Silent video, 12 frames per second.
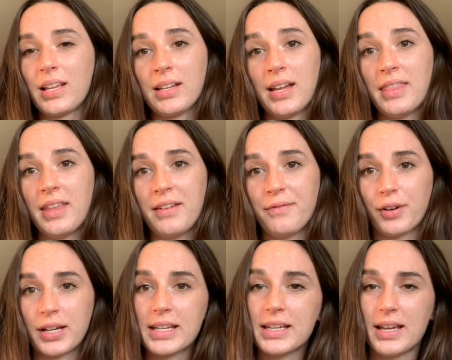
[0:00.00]
And then for
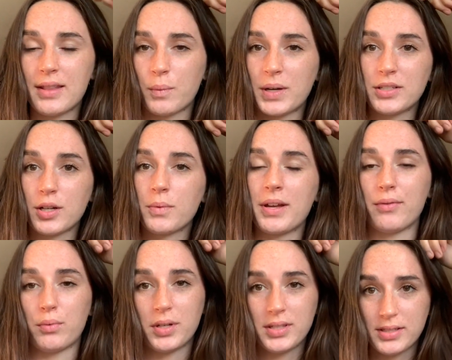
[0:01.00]
heat in the winter, we have a
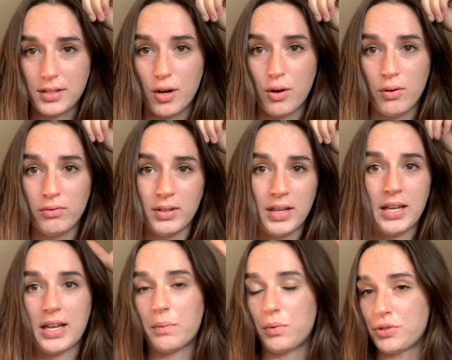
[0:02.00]
wood stove,
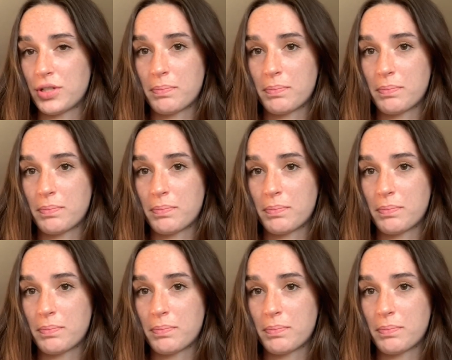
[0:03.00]
and we'll just